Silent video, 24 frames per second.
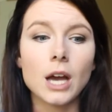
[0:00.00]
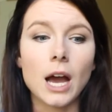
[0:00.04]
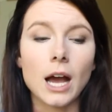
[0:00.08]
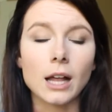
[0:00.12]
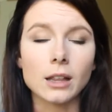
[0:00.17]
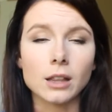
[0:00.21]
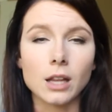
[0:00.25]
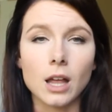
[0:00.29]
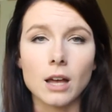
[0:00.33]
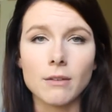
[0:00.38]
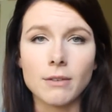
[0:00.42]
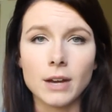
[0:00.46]
I
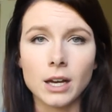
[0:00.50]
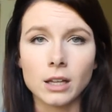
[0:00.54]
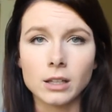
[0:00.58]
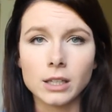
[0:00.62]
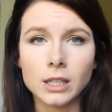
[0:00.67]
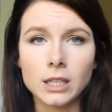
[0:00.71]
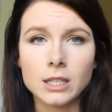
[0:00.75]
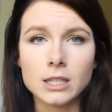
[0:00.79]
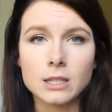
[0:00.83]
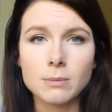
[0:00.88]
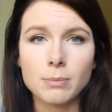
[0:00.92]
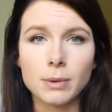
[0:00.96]
love
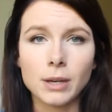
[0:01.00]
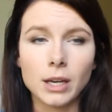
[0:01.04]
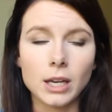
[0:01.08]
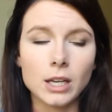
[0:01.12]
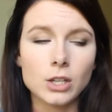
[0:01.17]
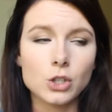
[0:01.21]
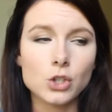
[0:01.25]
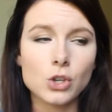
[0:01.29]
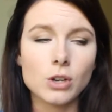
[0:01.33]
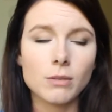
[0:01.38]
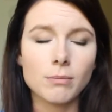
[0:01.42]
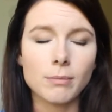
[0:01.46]
Elliott's
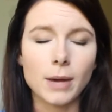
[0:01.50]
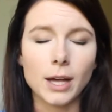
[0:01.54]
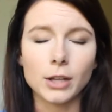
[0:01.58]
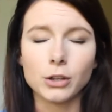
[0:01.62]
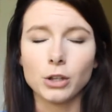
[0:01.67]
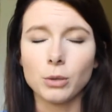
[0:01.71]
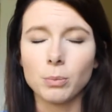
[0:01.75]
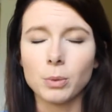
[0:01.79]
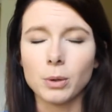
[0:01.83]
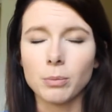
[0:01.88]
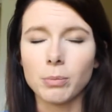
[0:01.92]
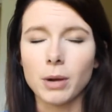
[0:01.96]
Beach.
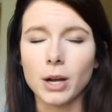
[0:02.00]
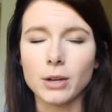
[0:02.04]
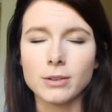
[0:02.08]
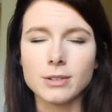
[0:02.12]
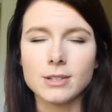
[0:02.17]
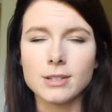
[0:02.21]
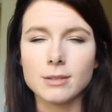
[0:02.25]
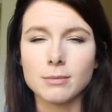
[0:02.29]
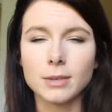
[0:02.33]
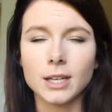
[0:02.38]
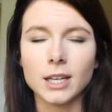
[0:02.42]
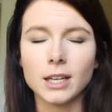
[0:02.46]
Matthew
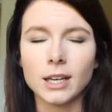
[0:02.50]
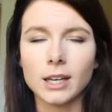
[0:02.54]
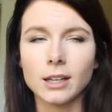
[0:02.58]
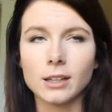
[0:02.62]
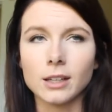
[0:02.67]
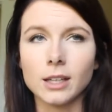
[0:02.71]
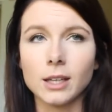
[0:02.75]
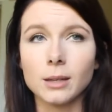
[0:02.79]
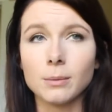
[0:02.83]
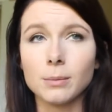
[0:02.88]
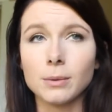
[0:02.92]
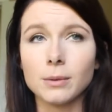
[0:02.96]
proposed to me
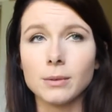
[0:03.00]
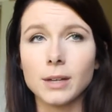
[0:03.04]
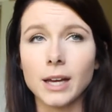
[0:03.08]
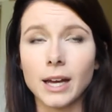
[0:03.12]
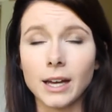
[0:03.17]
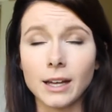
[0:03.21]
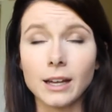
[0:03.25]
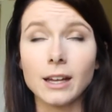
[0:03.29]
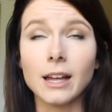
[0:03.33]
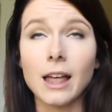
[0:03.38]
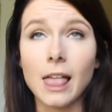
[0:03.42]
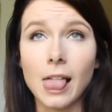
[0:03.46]

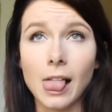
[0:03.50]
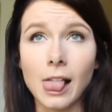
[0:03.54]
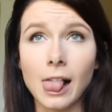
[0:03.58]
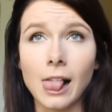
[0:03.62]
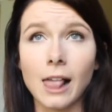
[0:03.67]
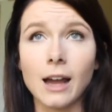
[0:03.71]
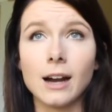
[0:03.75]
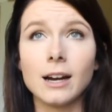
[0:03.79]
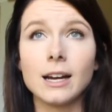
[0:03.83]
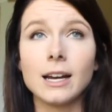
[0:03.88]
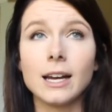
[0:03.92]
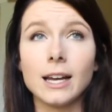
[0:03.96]

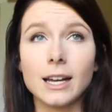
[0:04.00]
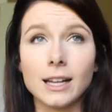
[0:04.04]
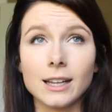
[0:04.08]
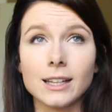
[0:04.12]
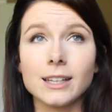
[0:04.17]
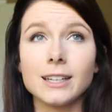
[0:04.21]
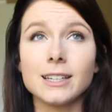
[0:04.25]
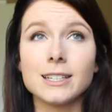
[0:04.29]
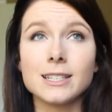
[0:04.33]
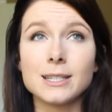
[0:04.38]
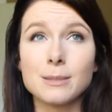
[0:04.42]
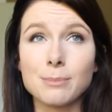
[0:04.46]
at
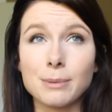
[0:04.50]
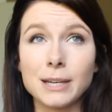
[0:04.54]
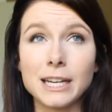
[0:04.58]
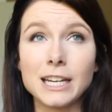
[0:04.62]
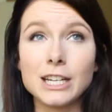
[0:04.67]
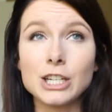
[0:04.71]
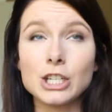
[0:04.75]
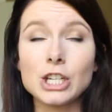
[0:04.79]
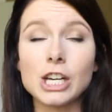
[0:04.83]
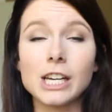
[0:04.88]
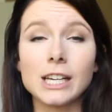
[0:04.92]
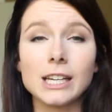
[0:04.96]
Elliott's
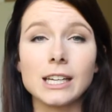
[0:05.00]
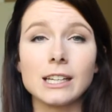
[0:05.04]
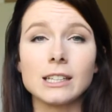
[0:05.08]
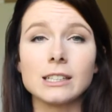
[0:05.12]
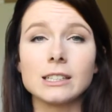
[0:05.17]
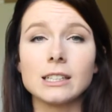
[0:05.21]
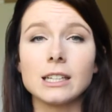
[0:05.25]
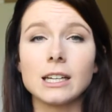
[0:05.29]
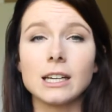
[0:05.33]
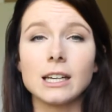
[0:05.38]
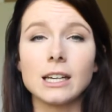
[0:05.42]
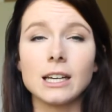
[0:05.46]
Beach,
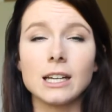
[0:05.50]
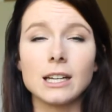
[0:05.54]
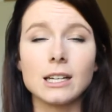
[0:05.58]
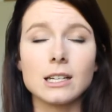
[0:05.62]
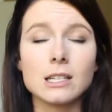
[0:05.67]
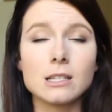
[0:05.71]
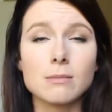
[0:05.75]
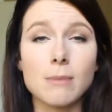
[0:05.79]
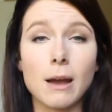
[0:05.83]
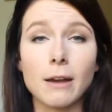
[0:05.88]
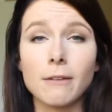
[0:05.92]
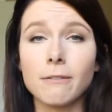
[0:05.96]
and it
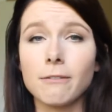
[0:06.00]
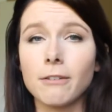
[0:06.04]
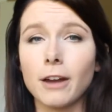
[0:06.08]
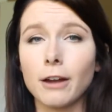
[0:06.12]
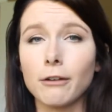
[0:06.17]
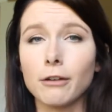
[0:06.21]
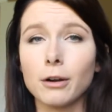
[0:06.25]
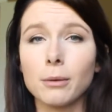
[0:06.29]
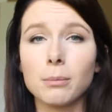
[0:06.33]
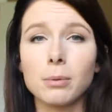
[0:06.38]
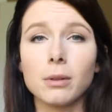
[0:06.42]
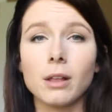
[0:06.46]
is my
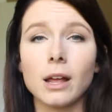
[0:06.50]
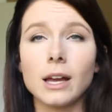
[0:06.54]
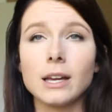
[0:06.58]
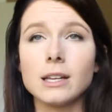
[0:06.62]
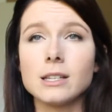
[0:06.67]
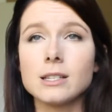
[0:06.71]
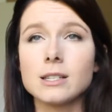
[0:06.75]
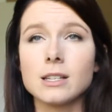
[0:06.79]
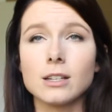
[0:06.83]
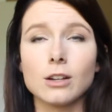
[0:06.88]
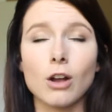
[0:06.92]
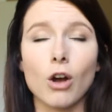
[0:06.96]
favorite
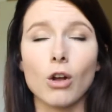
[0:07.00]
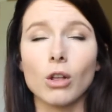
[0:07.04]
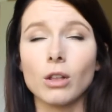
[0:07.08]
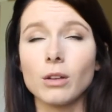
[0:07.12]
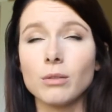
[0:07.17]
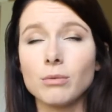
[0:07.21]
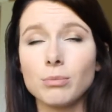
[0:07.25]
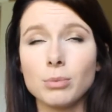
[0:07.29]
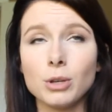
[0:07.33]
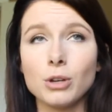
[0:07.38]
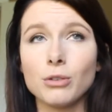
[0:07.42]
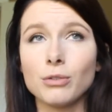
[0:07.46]
place in all
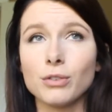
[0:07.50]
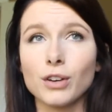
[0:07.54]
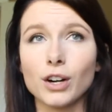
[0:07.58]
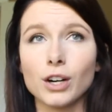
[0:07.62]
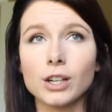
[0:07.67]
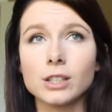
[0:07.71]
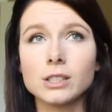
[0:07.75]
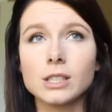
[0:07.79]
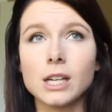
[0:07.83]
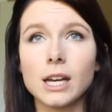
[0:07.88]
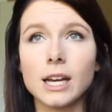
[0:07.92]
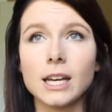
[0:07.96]
of
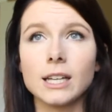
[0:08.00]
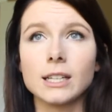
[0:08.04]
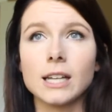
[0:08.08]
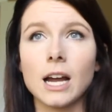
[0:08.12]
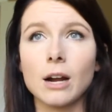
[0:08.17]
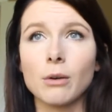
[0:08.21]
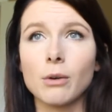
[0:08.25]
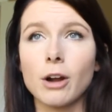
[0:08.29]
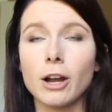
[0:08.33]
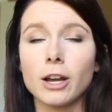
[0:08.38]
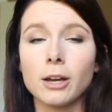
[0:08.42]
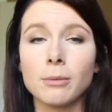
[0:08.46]
Beaufort, and
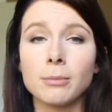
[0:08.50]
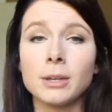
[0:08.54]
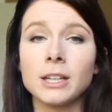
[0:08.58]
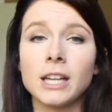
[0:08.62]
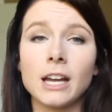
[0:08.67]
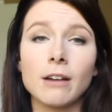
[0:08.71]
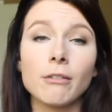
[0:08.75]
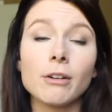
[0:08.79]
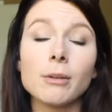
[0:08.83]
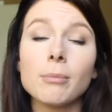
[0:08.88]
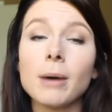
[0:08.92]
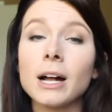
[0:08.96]
I recommend
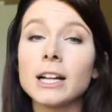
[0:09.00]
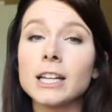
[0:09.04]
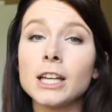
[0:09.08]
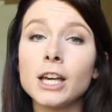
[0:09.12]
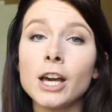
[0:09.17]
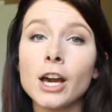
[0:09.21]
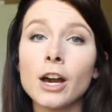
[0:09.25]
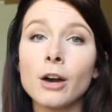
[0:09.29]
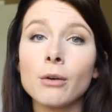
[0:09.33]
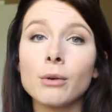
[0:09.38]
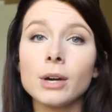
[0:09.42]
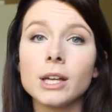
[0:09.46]

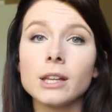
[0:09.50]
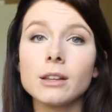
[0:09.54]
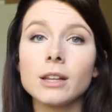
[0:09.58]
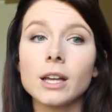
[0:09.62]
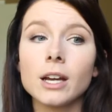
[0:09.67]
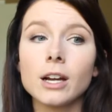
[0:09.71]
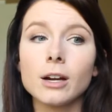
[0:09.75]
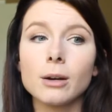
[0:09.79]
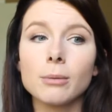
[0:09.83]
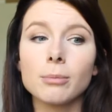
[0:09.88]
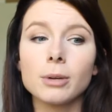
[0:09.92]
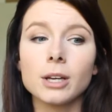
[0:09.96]
everybody going
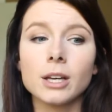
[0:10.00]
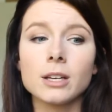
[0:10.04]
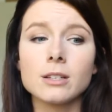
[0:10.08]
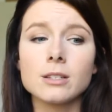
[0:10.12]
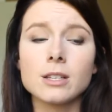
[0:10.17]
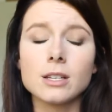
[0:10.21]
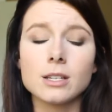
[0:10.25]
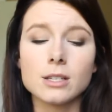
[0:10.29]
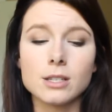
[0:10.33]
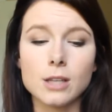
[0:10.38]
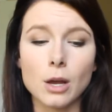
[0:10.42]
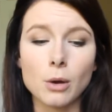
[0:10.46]
there
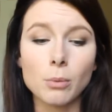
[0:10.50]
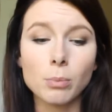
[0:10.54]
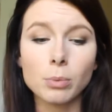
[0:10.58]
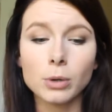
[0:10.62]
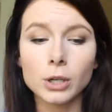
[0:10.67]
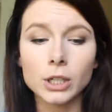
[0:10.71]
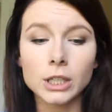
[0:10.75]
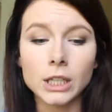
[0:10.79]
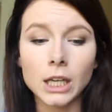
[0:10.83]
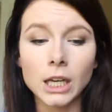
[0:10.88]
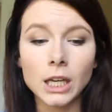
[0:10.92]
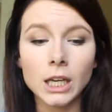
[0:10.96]
because it's so
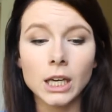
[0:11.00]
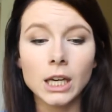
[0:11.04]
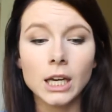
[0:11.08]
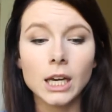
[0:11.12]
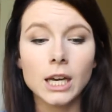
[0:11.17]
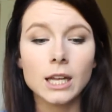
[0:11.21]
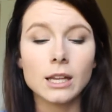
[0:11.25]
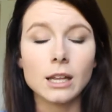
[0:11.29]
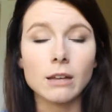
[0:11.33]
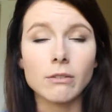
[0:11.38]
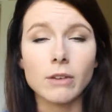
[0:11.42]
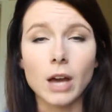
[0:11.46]
pretty.
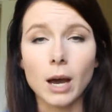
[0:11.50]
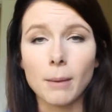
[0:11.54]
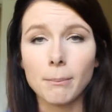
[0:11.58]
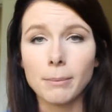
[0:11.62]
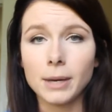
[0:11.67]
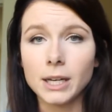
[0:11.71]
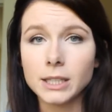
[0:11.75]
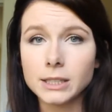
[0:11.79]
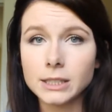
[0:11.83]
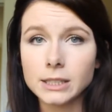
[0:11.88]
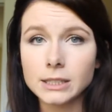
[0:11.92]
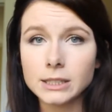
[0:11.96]
They've got
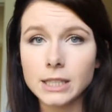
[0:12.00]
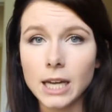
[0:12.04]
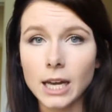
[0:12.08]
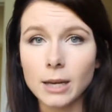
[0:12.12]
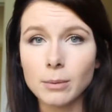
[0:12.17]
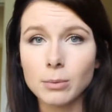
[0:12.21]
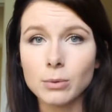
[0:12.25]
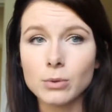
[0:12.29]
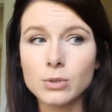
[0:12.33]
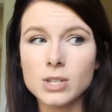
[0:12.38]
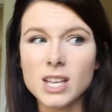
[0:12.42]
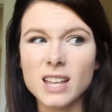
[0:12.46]
picnic
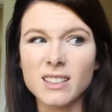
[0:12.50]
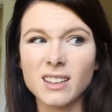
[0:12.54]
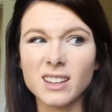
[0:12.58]
tables.